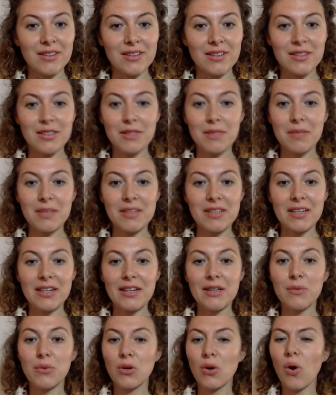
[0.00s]
This is
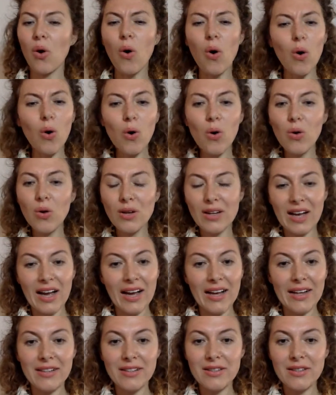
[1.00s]
basically what all
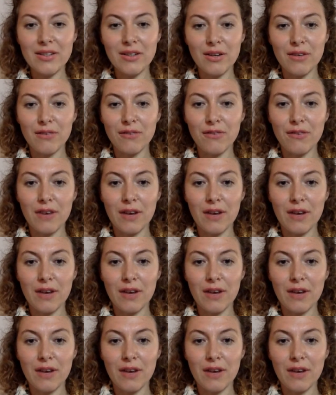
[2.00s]
kinds of